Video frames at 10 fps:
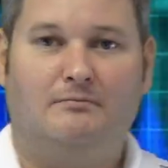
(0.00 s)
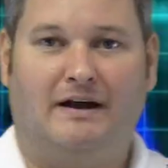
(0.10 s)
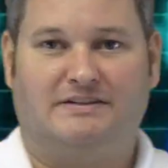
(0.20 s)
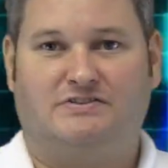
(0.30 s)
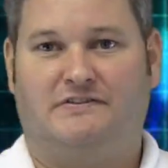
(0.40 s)

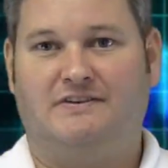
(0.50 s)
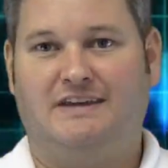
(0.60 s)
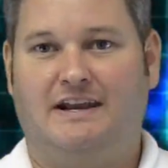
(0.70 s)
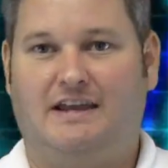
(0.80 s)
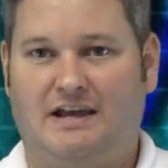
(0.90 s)
but it's just
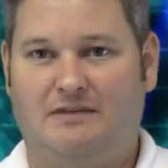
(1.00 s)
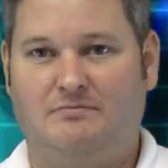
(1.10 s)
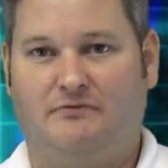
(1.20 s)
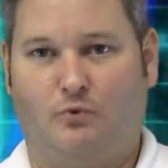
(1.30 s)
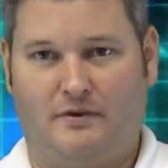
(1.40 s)
getting in
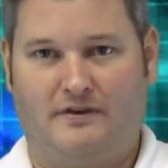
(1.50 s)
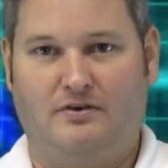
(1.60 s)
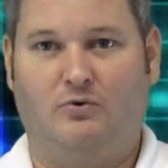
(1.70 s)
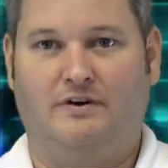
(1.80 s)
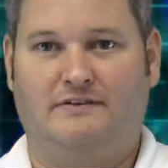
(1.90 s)
before the
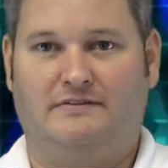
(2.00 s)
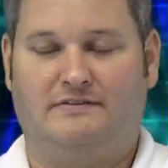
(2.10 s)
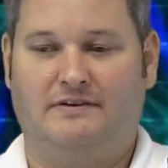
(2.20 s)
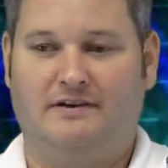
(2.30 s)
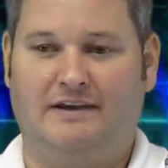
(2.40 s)
noise.